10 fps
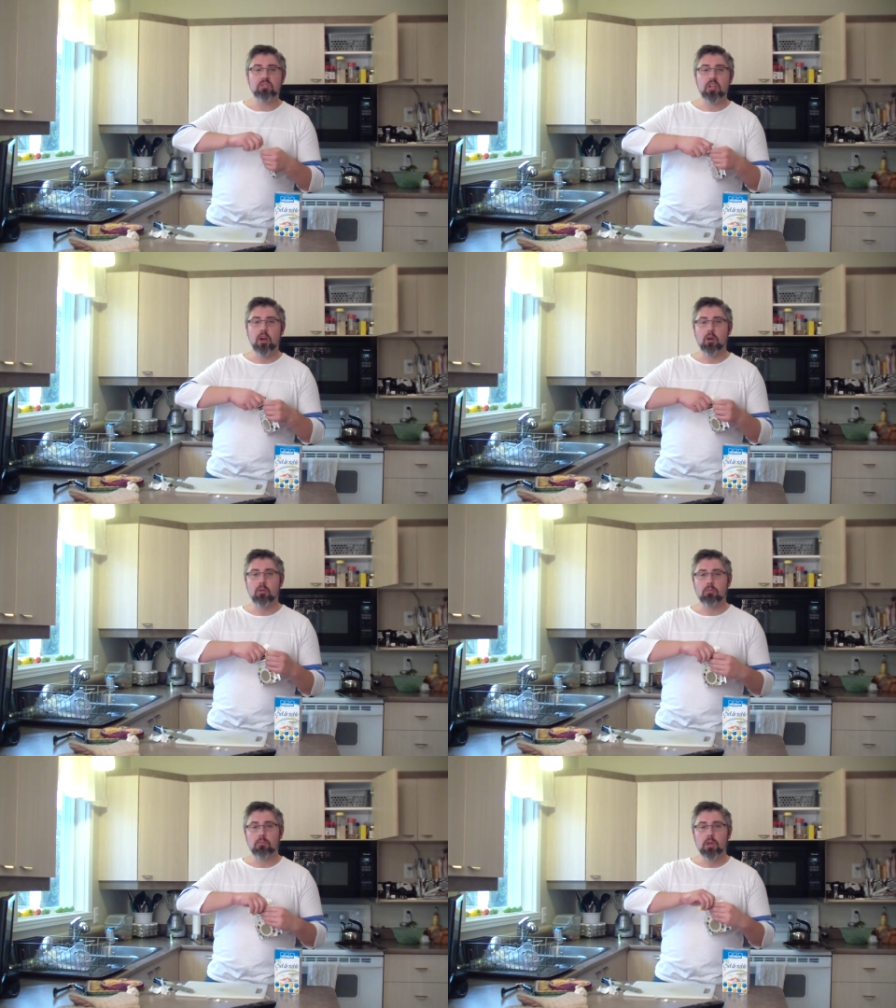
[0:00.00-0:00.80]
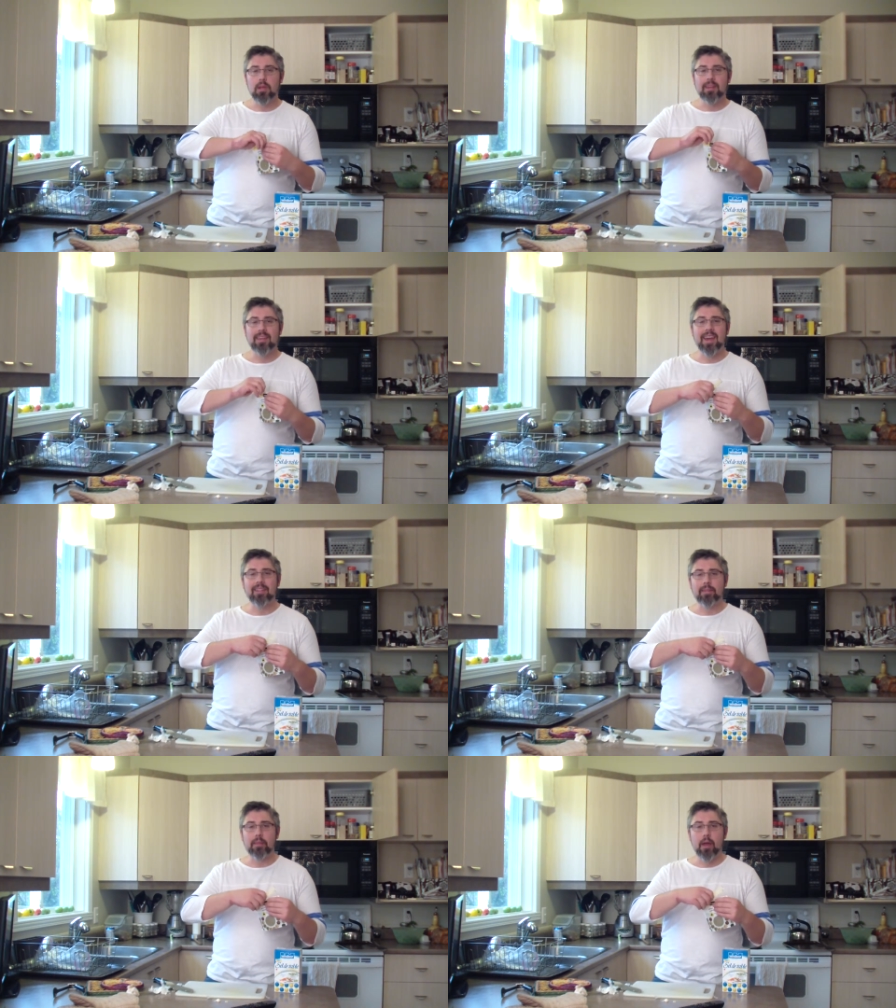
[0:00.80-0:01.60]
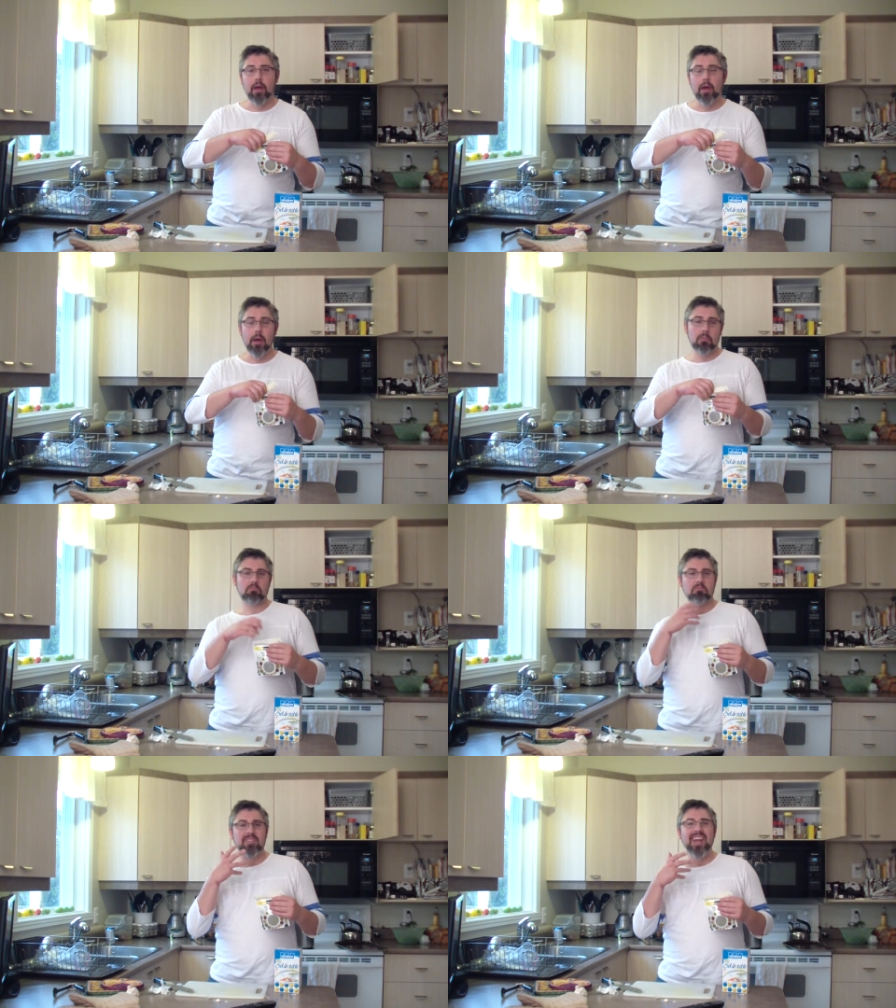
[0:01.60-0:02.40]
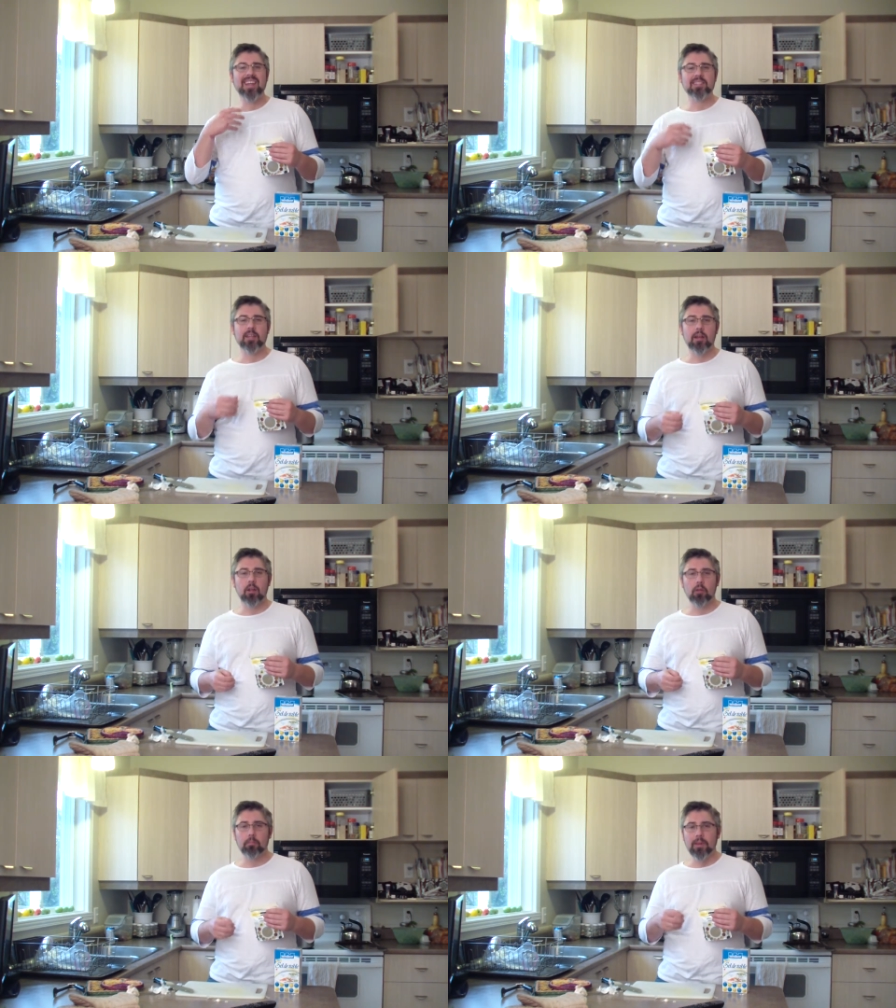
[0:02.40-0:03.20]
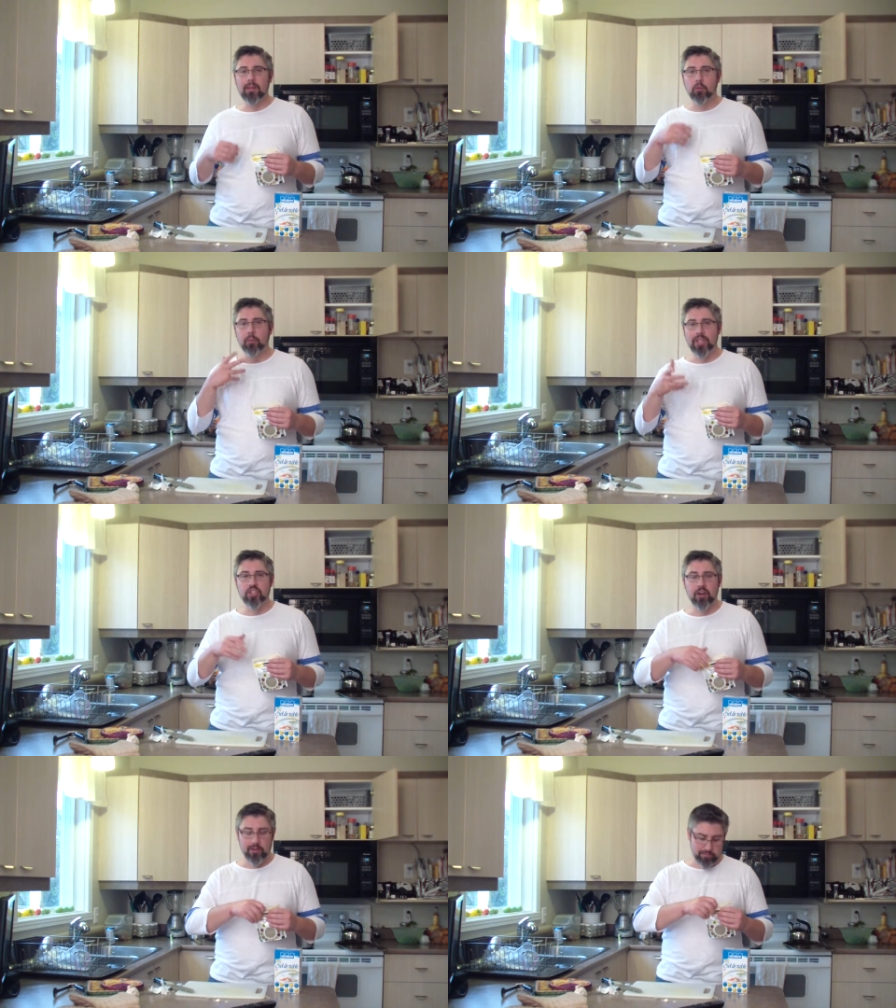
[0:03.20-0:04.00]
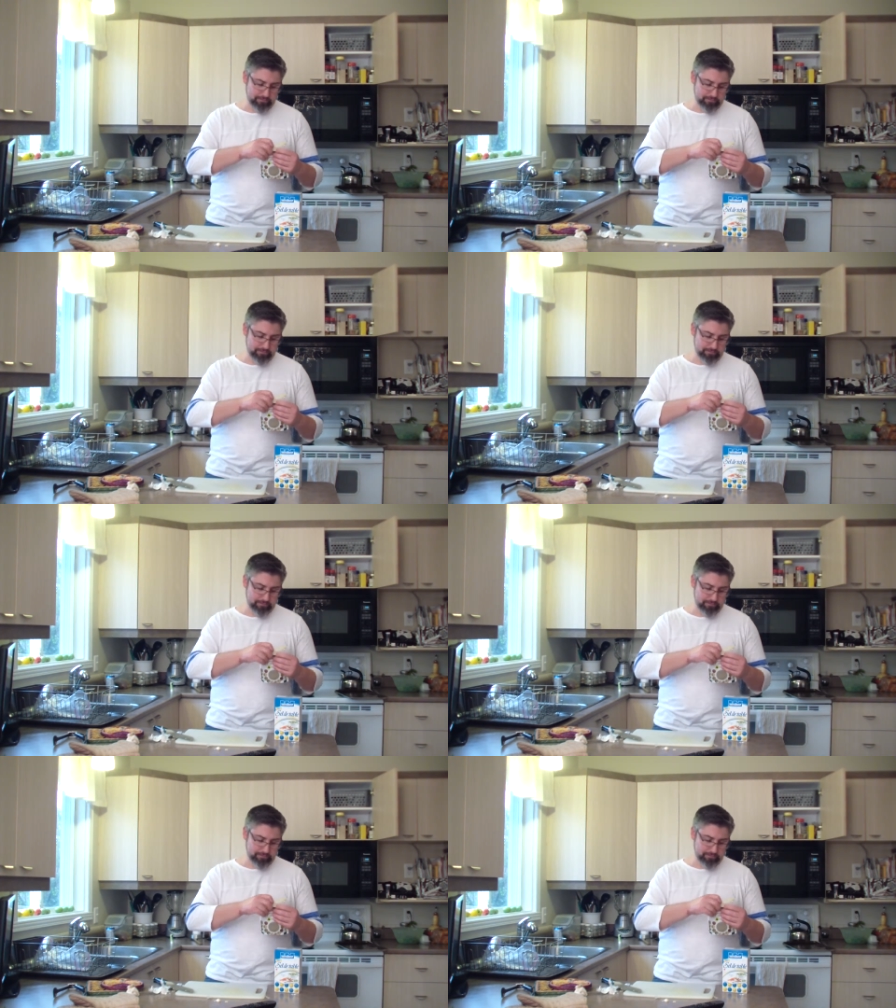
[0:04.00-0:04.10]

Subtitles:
you know, get the taste a little bit richer.